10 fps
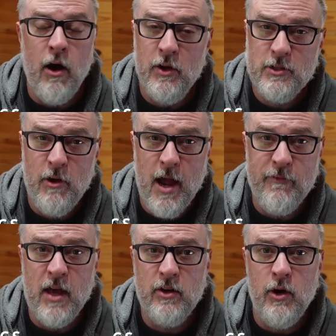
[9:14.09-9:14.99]
also
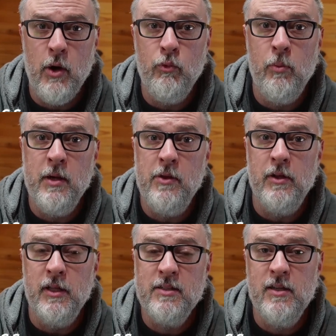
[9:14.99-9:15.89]
have that code will be able to
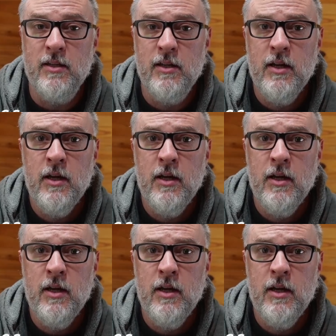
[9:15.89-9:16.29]
listen